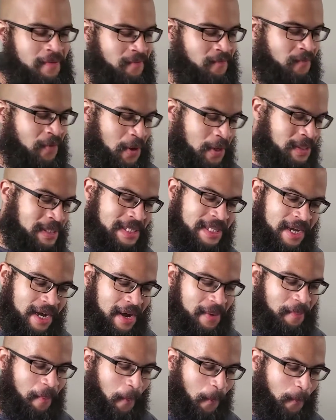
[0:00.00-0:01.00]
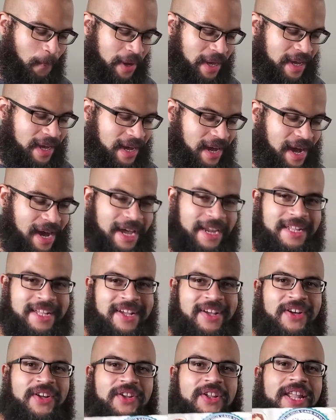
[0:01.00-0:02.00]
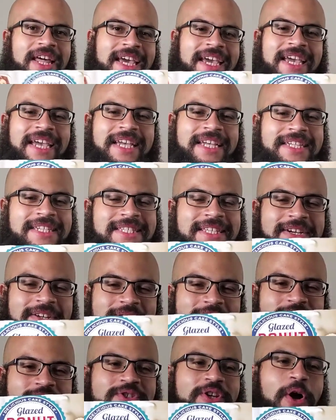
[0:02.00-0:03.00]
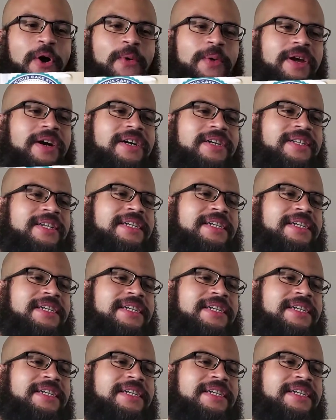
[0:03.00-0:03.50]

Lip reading: First up, we got glazed donut